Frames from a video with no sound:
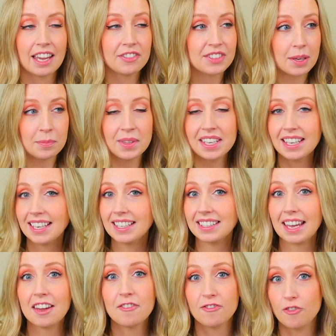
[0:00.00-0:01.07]
If something is
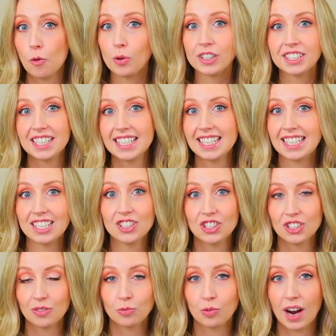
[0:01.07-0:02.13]
a 14
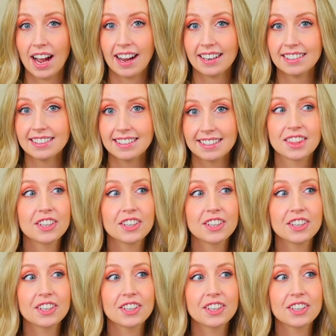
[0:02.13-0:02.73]
inch rise,